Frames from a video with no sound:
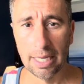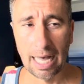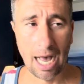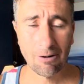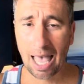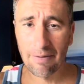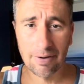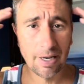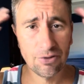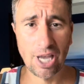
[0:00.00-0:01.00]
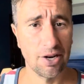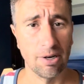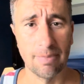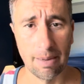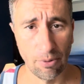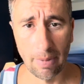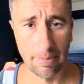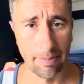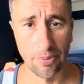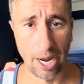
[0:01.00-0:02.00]
I already have enough chatter in
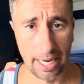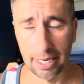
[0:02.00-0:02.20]
my brain.